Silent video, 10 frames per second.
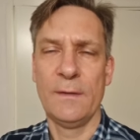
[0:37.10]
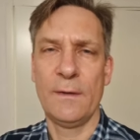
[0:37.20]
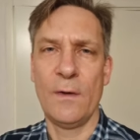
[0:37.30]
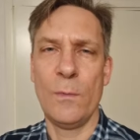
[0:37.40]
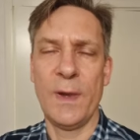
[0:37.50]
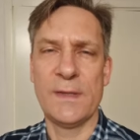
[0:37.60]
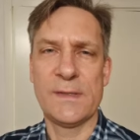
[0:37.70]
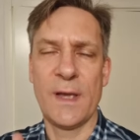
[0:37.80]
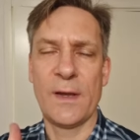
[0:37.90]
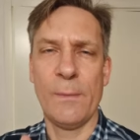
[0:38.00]
So
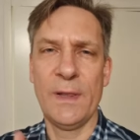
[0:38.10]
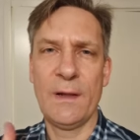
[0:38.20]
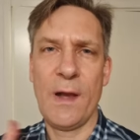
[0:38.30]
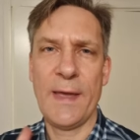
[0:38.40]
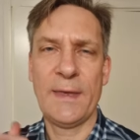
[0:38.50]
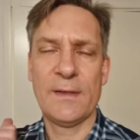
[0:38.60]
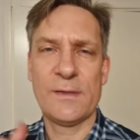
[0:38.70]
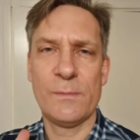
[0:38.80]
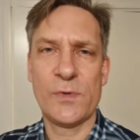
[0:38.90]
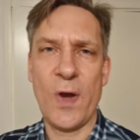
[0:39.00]
please uh, comment, like
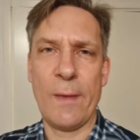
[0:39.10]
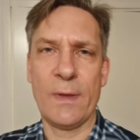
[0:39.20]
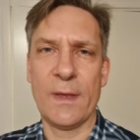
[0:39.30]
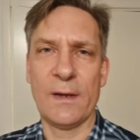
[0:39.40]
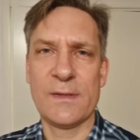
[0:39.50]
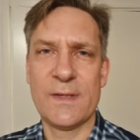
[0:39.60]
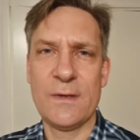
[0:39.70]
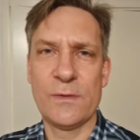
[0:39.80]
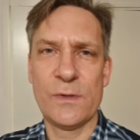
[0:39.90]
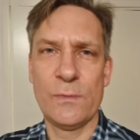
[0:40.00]
and subscribe and I'll see you